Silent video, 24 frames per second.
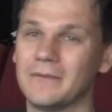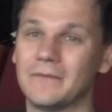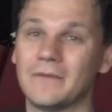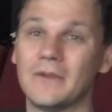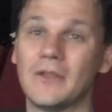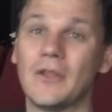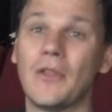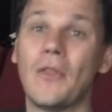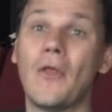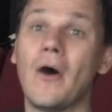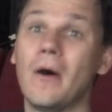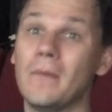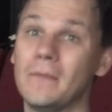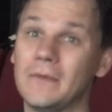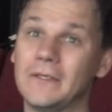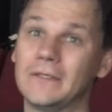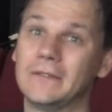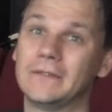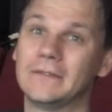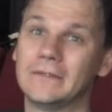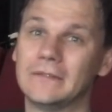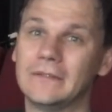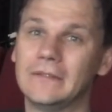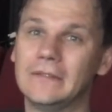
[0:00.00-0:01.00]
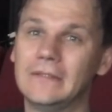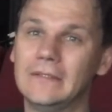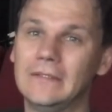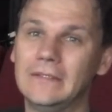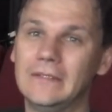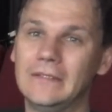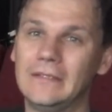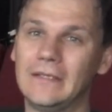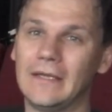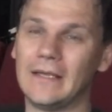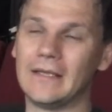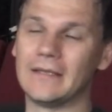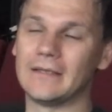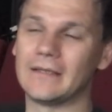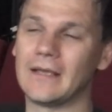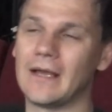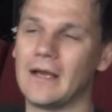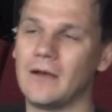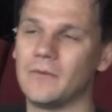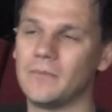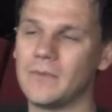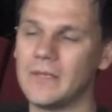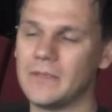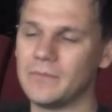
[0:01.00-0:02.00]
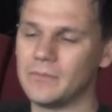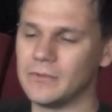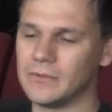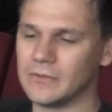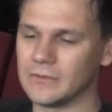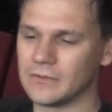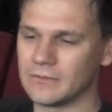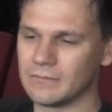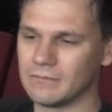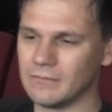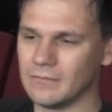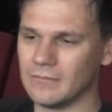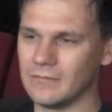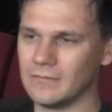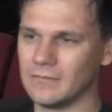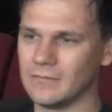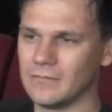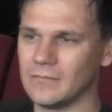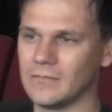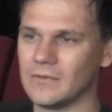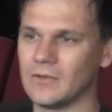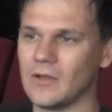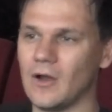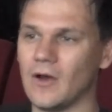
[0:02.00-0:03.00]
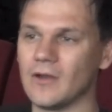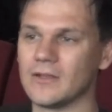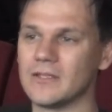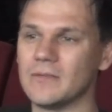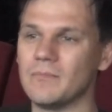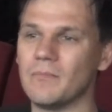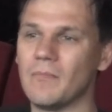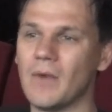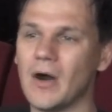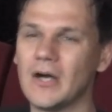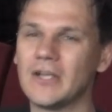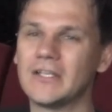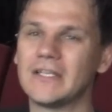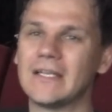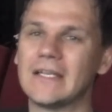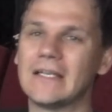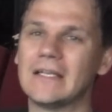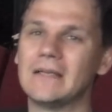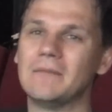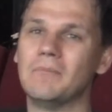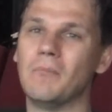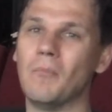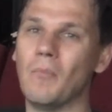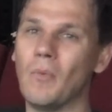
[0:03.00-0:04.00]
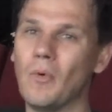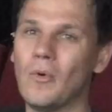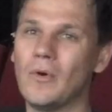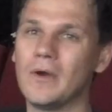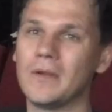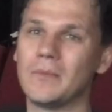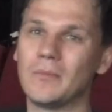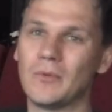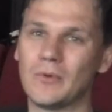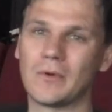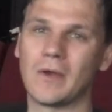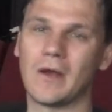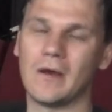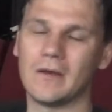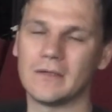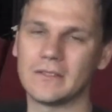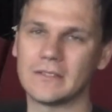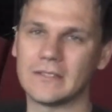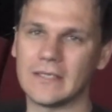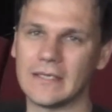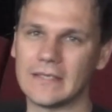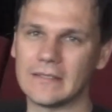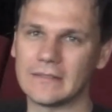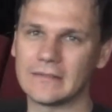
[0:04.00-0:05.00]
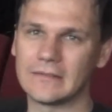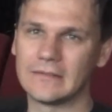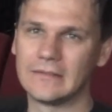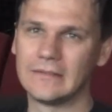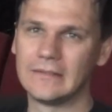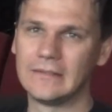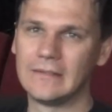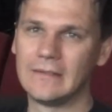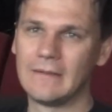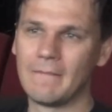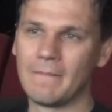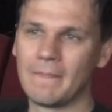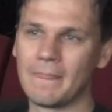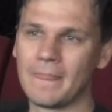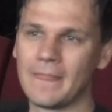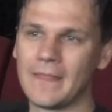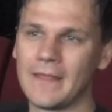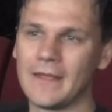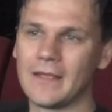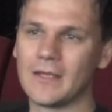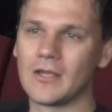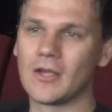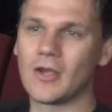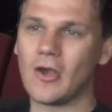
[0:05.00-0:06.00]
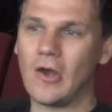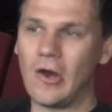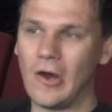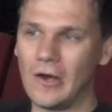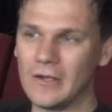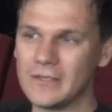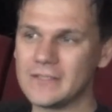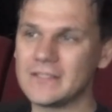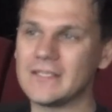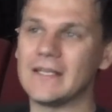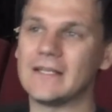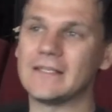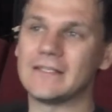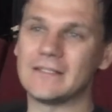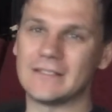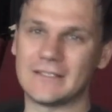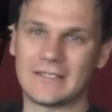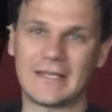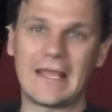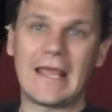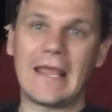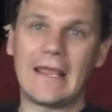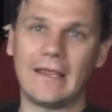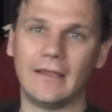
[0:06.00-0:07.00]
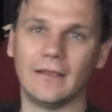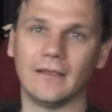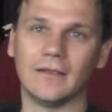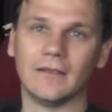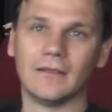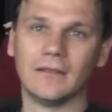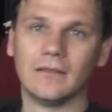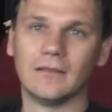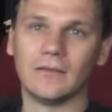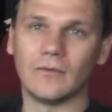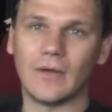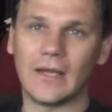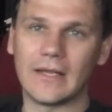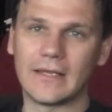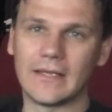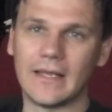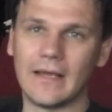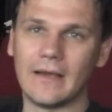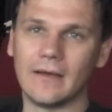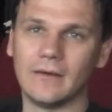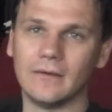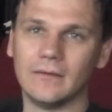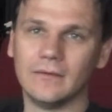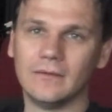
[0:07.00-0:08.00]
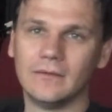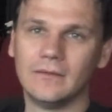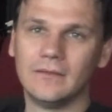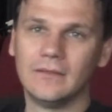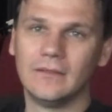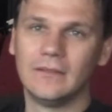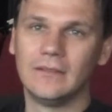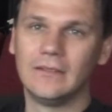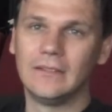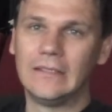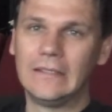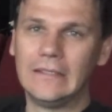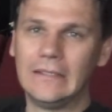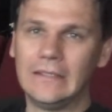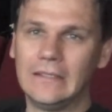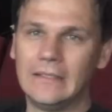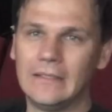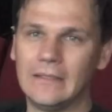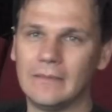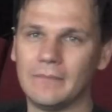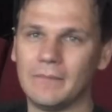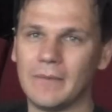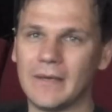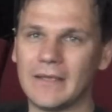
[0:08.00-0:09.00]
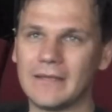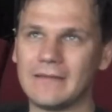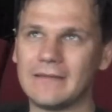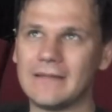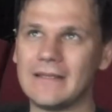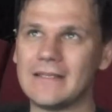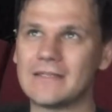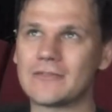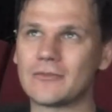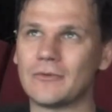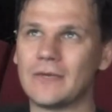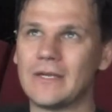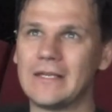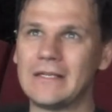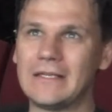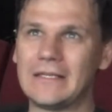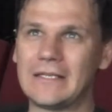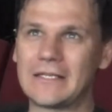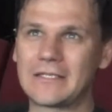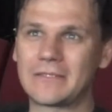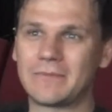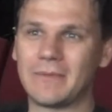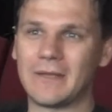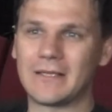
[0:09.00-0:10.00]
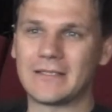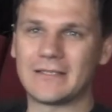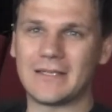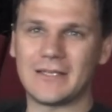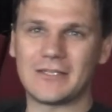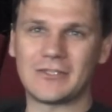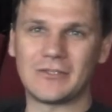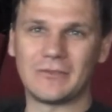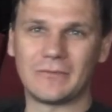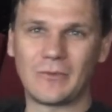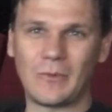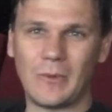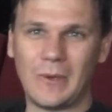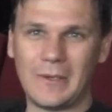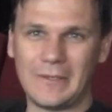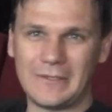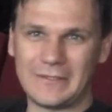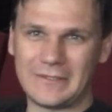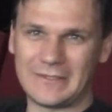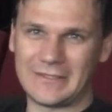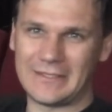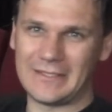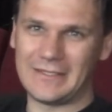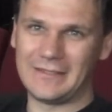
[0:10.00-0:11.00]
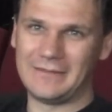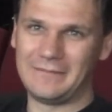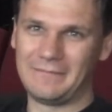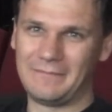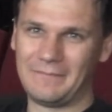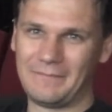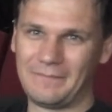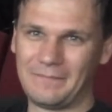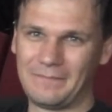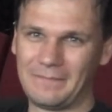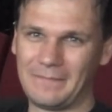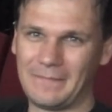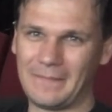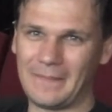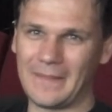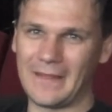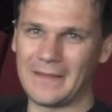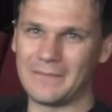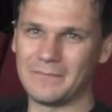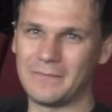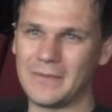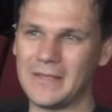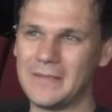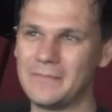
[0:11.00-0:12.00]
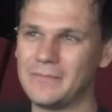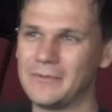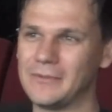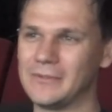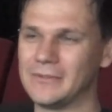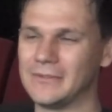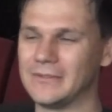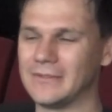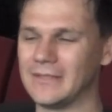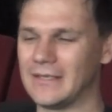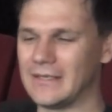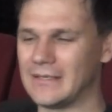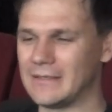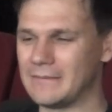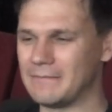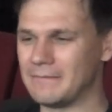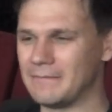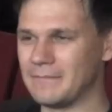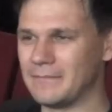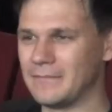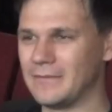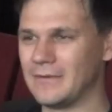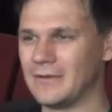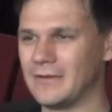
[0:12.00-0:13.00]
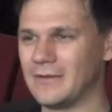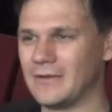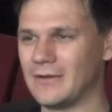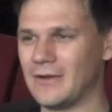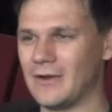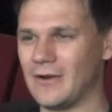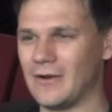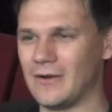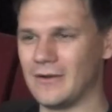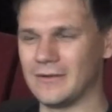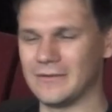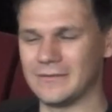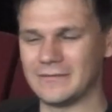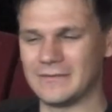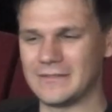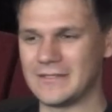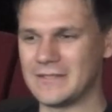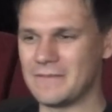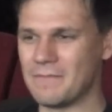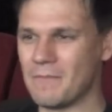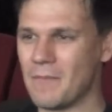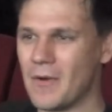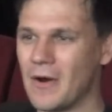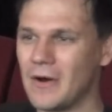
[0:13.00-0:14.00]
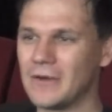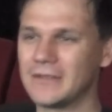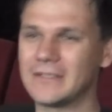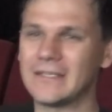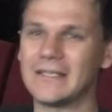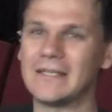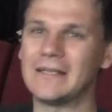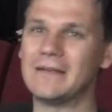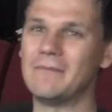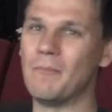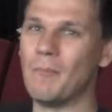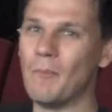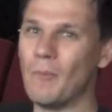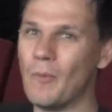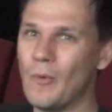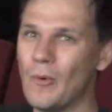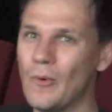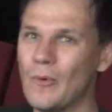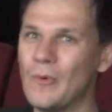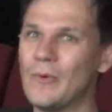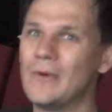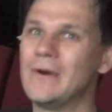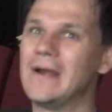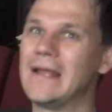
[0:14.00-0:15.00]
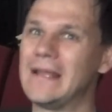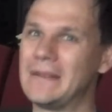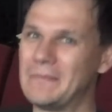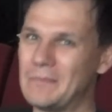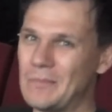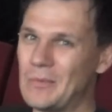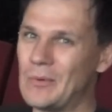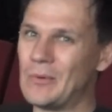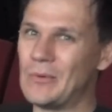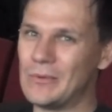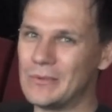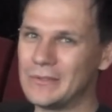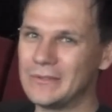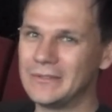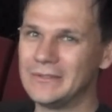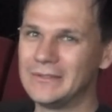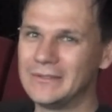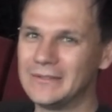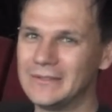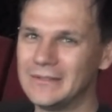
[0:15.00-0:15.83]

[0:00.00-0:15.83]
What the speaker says: phenomenon, and how people are demanding more and more content. Content is king right now, but there's already an expectation of quality, and people are demanding more and more